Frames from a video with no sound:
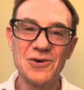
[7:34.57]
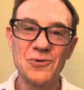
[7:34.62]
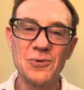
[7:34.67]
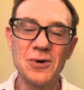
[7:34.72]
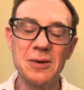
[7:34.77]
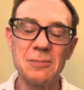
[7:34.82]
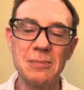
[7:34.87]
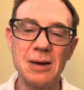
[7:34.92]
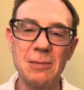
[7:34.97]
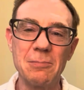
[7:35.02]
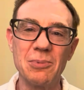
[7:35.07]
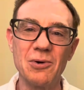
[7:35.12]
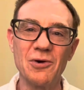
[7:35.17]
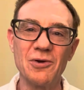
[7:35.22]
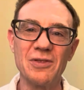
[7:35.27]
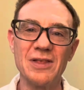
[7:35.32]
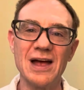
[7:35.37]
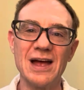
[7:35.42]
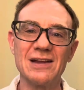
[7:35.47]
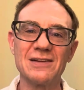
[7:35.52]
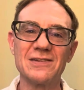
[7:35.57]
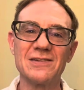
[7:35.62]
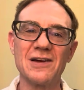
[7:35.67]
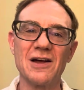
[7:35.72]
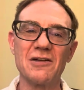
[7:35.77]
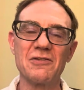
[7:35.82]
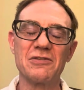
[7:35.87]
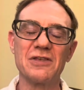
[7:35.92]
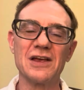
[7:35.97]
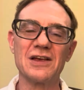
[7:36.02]
remember that
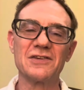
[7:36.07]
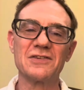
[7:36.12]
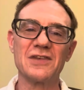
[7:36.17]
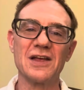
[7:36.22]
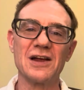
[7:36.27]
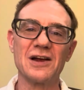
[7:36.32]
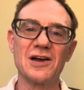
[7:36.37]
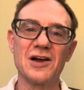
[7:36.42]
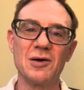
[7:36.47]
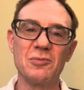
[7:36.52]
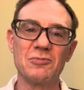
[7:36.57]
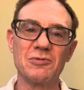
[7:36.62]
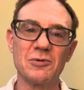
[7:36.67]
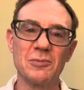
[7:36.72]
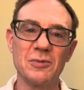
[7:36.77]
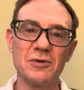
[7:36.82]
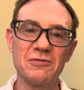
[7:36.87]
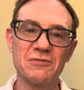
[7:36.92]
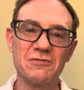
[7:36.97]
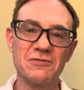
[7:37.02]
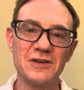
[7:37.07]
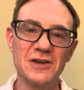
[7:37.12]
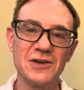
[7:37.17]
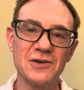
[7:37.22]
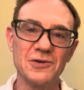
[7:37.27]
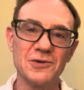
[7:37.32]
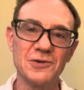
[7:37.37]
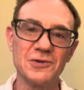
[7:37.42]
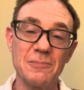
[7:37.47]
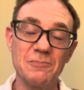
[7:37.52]
things that come from a
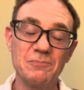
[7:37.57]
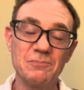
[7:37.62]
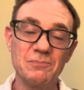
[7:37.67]
field,